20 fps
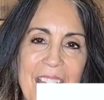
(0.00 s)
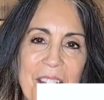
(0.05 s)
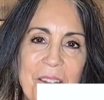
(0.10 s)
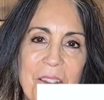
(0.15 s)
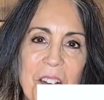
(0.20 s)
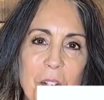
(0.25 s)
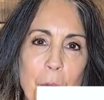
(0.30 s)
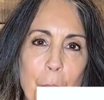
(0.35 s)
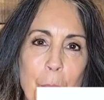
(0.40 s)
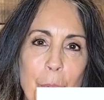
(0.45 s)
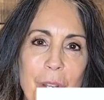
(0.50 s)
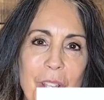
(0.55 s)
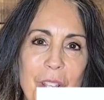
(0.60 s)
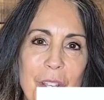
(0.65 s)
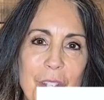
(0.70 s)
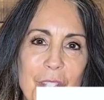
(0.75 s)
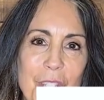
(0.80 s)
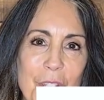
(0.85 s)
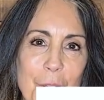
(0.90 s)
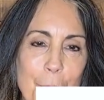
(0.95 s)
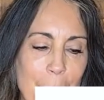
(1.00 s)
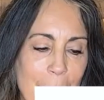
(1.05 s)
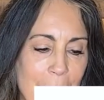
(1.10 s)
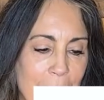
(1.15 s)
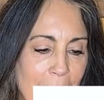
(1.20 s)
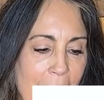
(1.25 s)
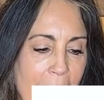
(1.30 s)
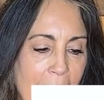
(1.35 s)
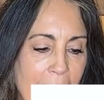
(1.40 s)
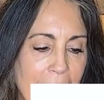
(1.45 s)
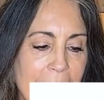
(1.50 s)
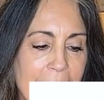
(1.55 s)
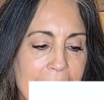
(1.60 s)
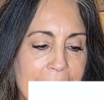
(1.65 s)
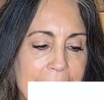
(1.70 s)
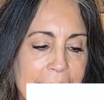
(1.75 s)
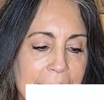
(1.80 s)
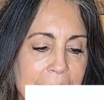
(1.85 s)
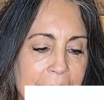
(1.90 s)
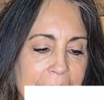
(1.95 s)
Found a pretty good dupe online.
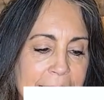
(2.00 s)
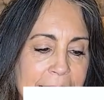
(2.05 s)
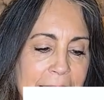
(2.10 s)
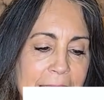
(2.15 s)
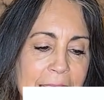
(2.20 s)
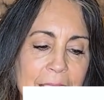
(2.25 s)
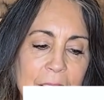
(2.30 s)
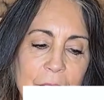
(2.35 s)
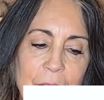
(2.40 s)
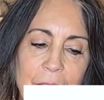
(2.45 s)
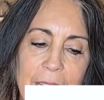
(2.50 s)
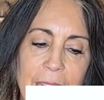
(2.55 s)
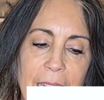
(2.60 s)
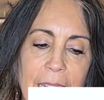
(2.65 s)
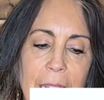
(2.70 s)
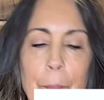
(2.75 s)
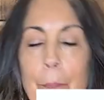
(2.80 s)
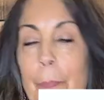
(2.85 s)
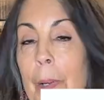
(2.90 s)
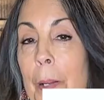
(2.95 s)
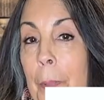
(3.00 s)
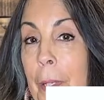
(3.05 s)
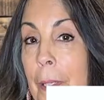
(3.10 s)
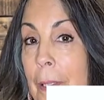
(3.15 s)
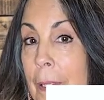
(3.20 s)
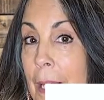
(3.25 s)
Sunset Finley Bubble